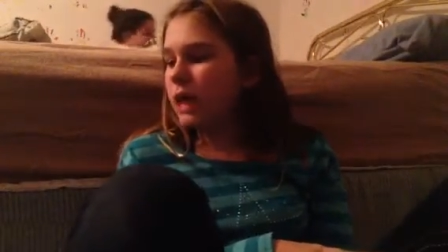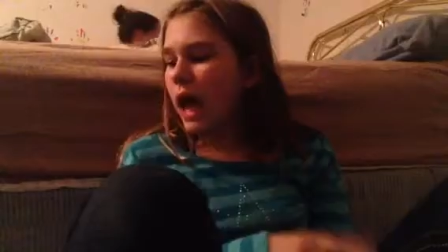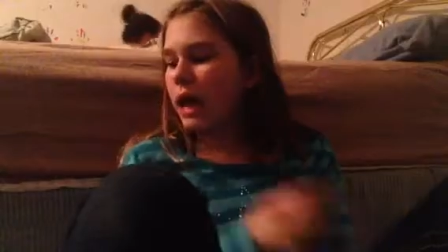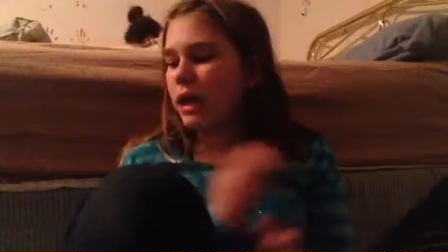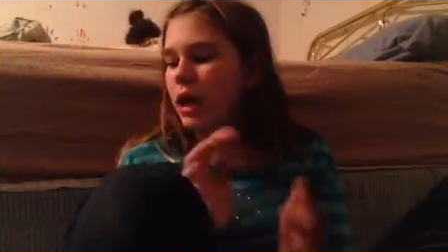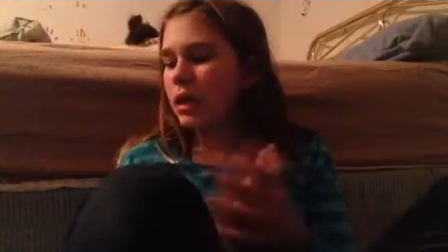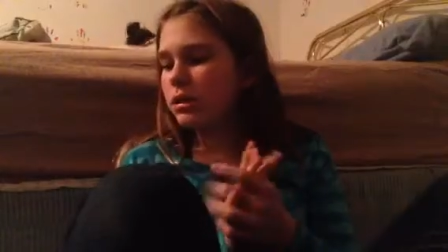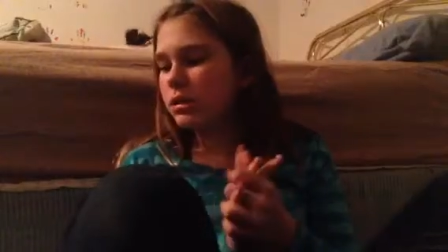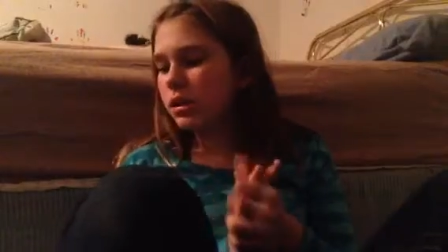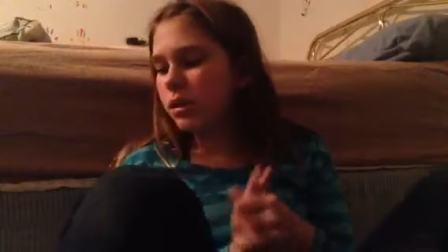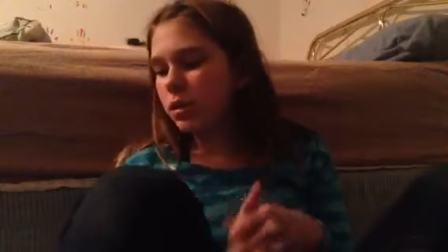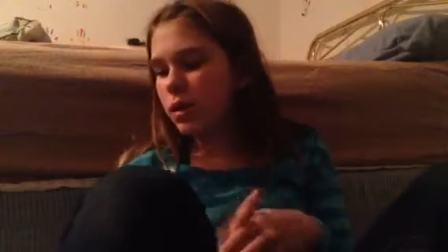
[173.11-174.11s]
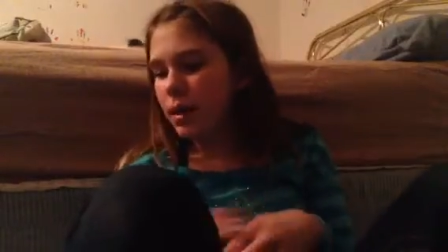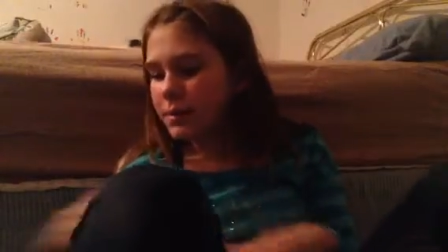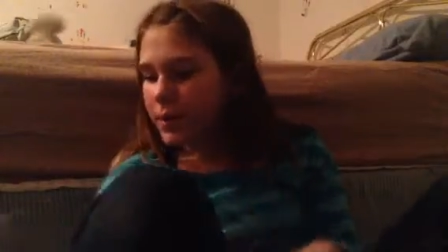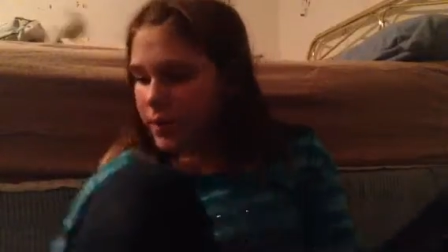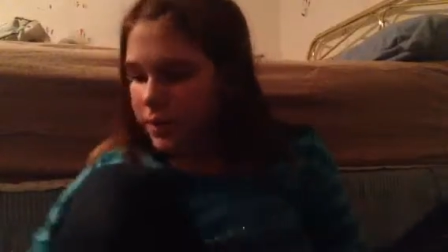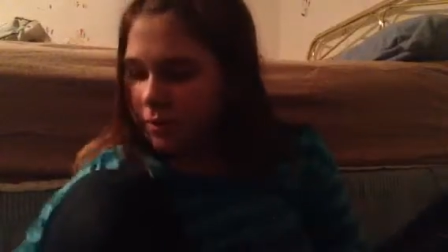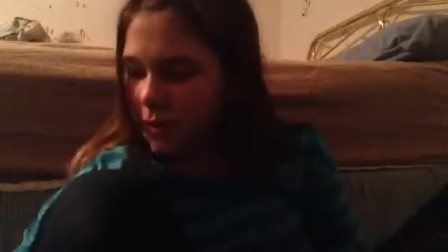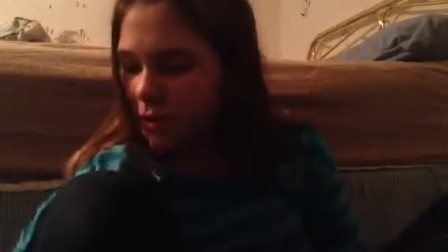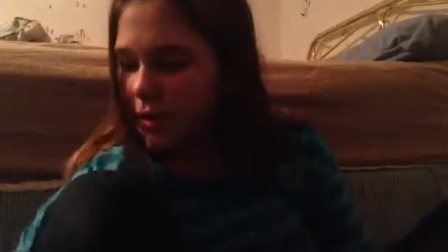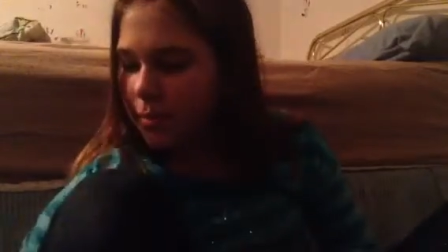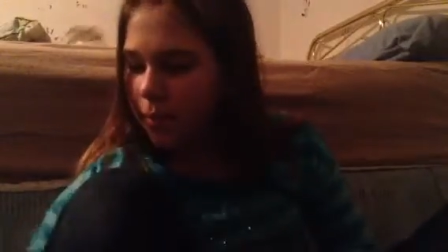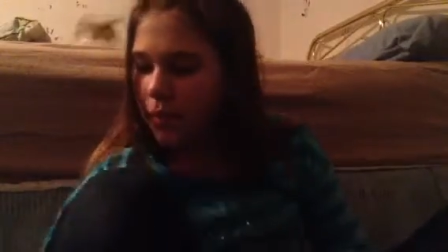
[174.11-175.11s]
I also, I'm going to be
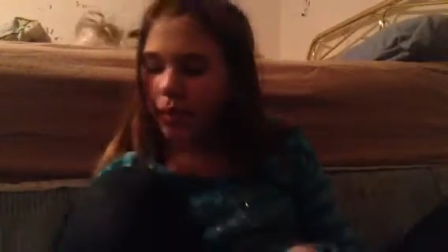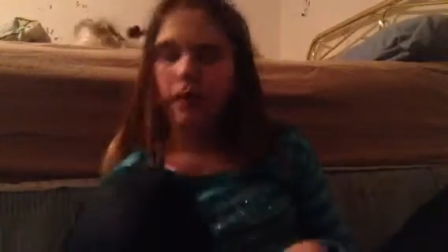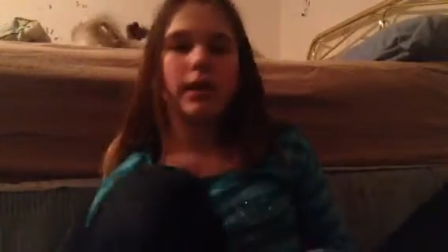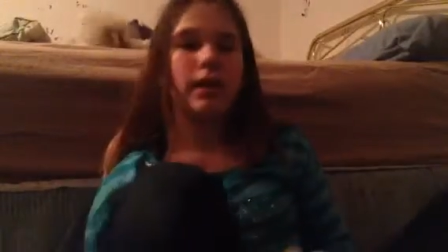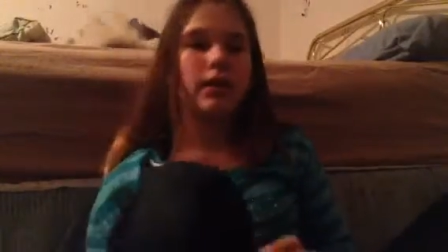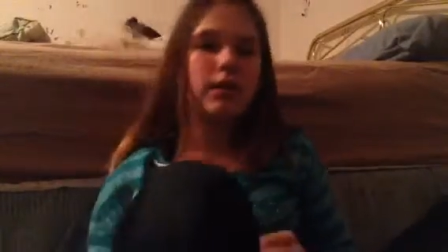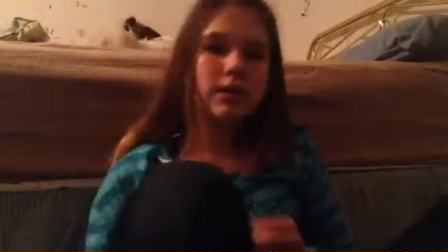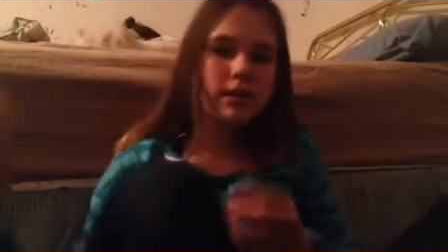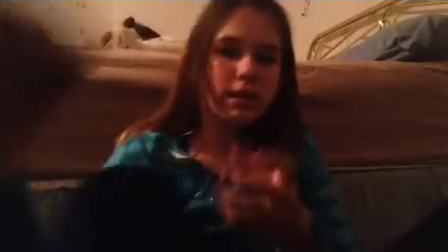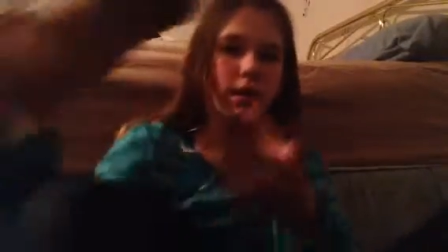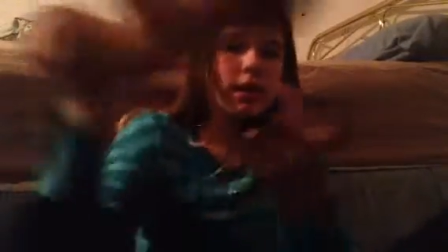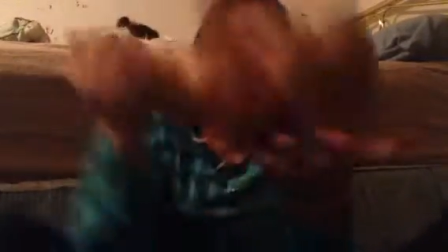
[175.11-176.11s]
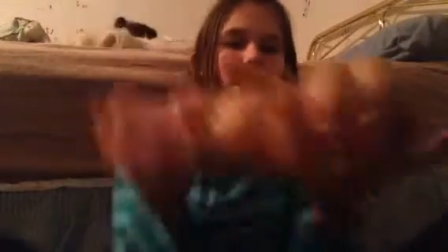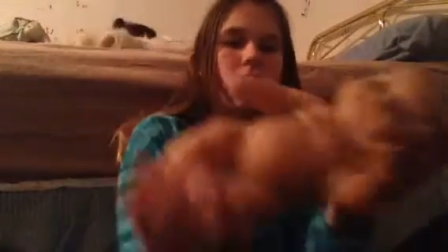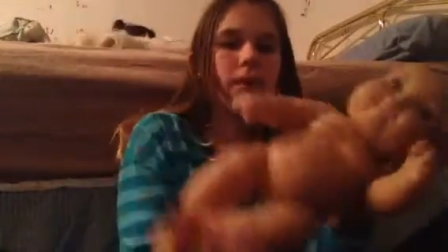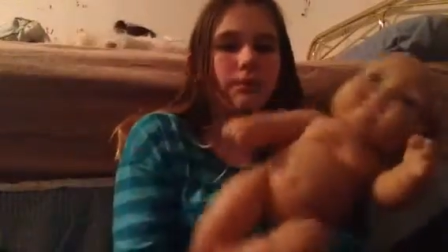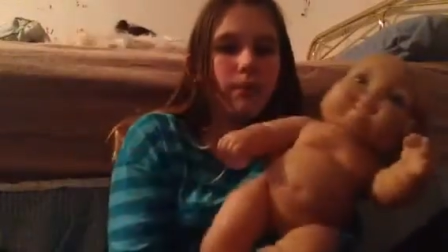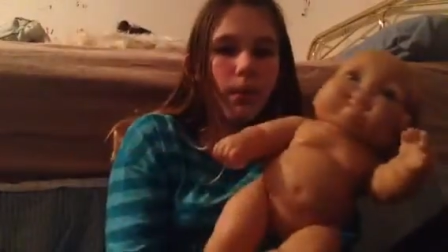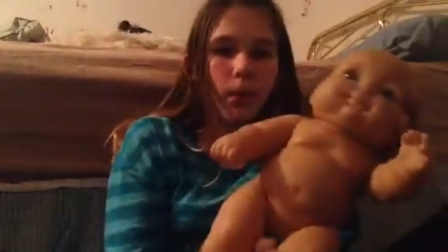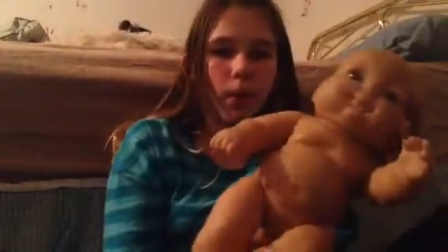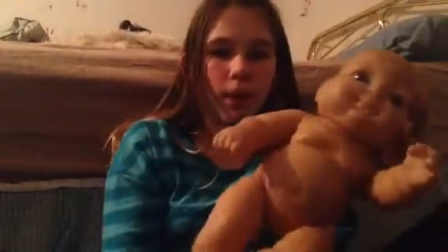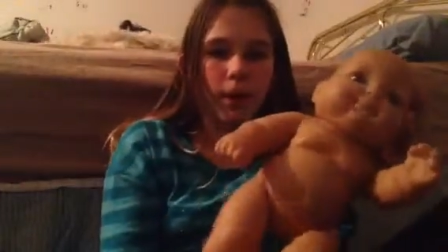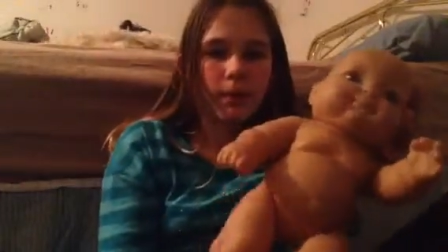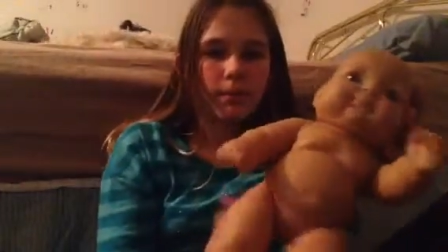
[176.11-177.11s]
reborning this little
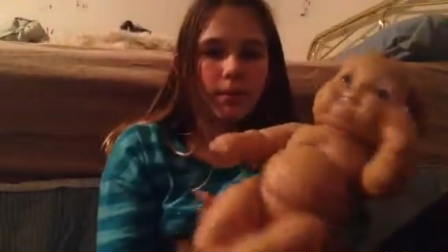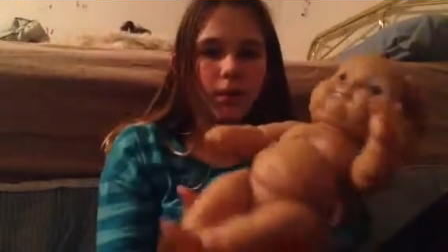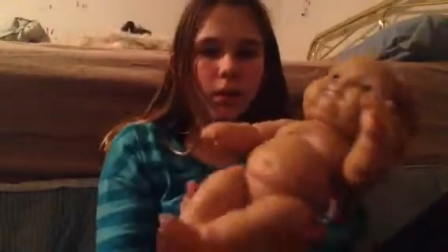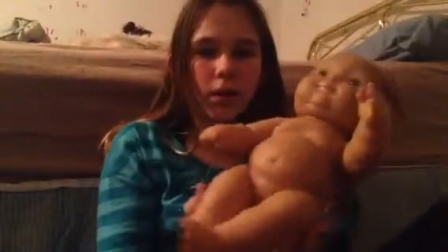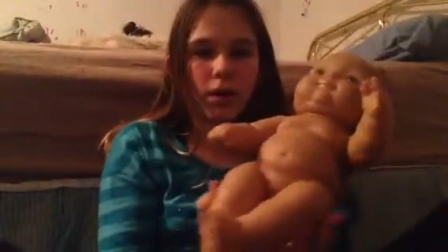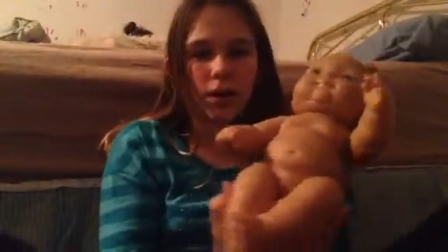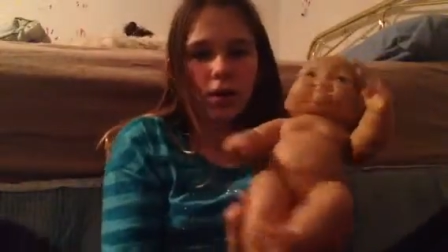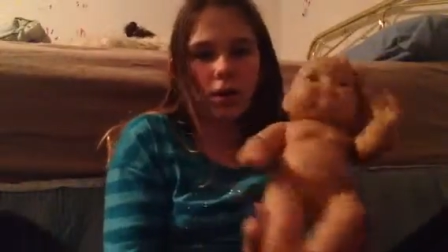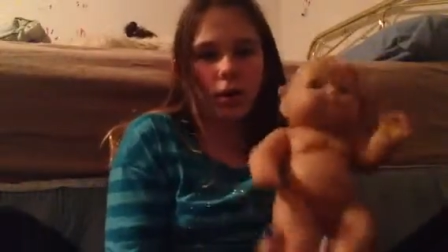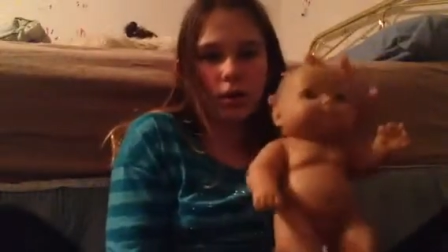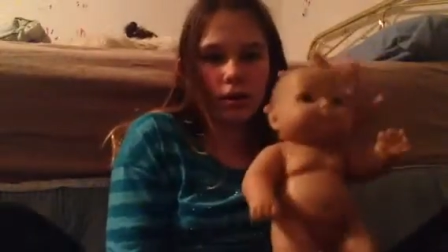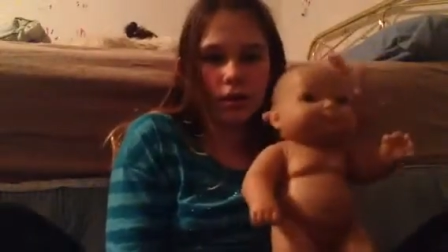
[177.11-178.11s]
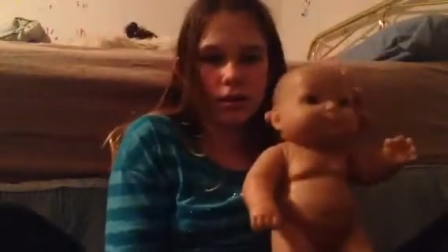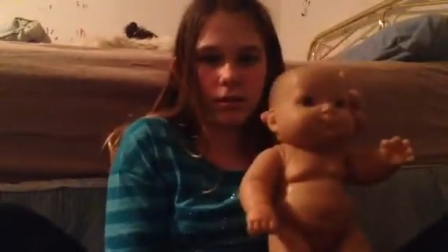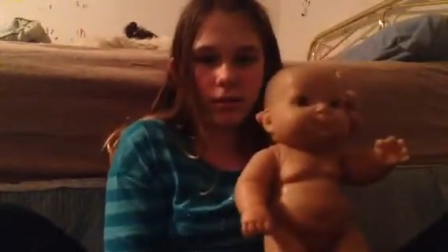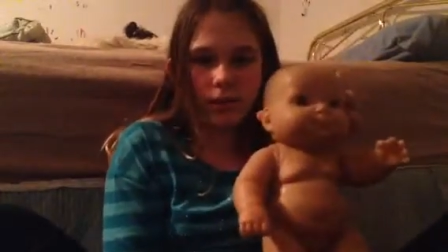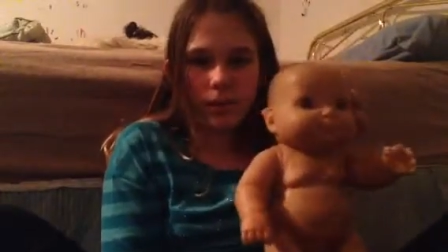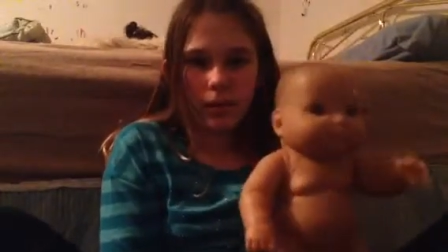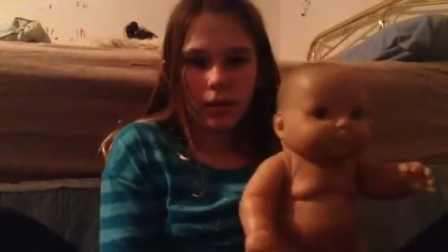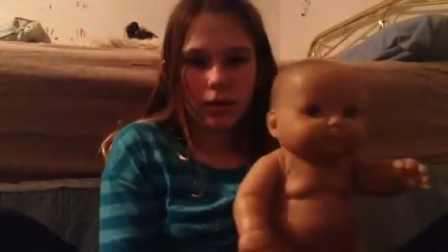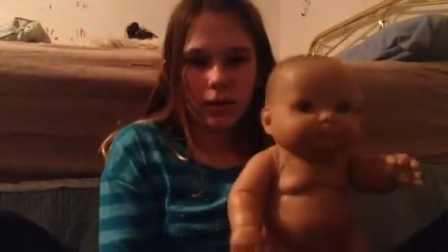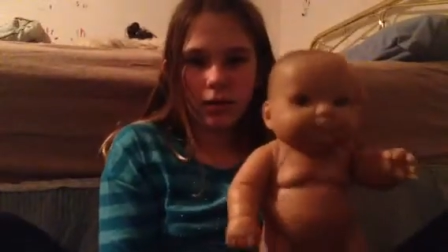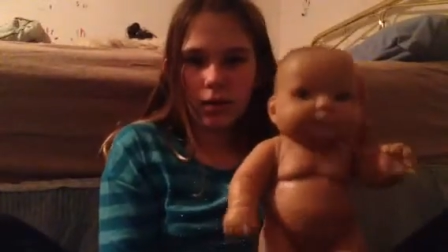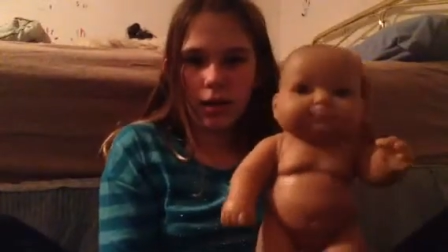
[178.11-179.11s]
boy or girl. It's
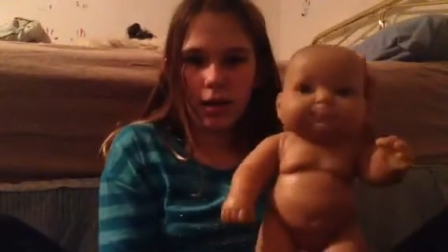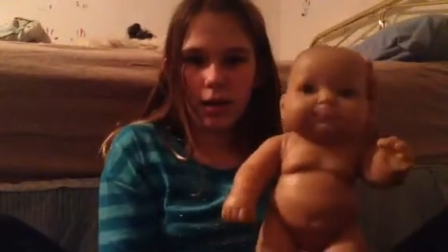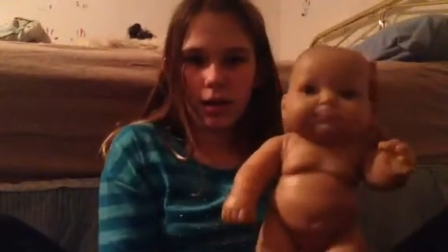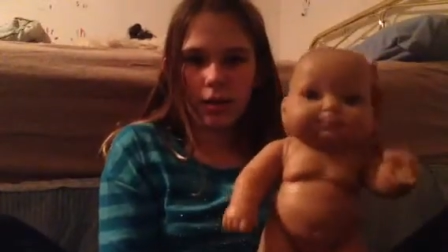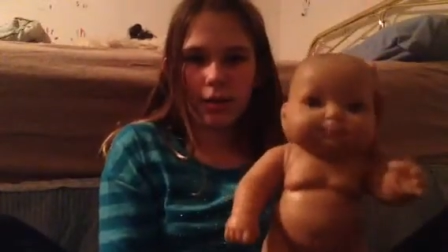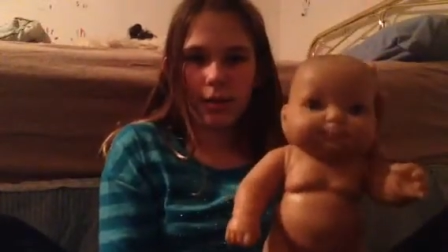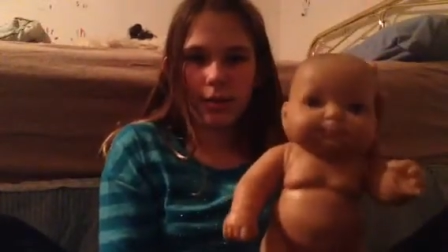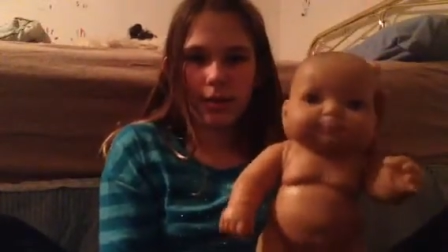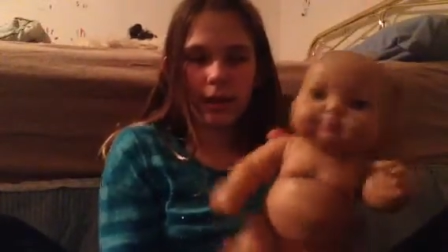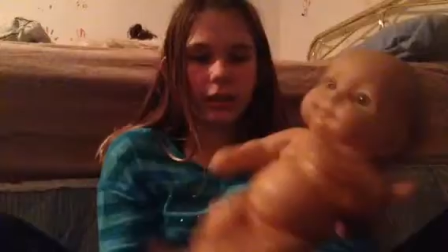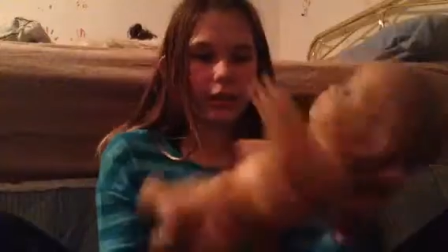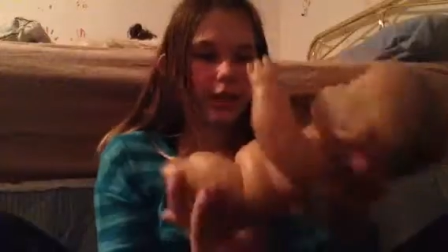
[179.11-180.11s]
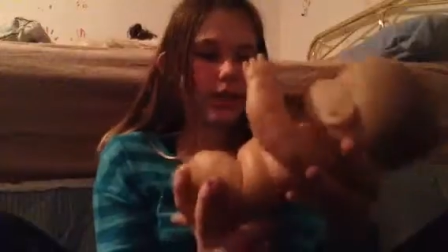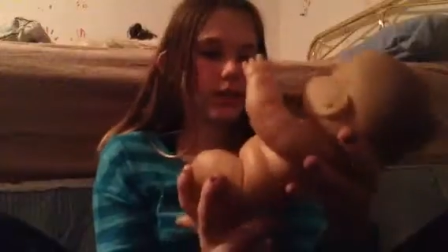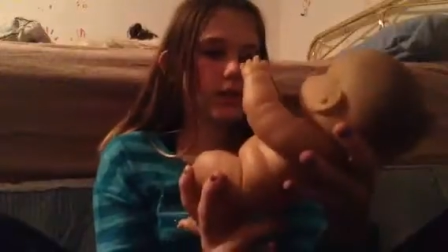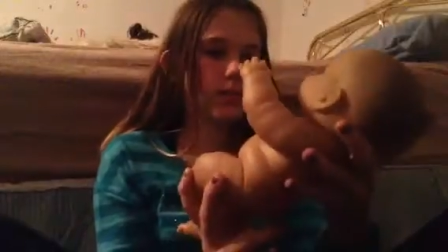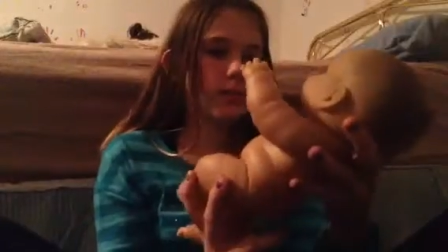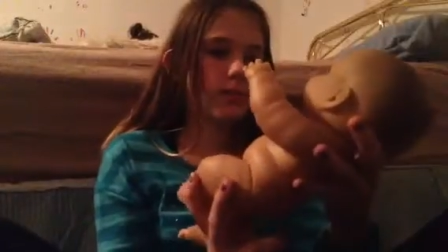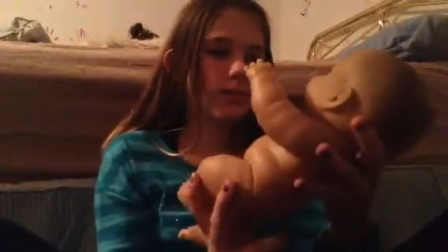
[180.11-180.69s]
not anatomically correct.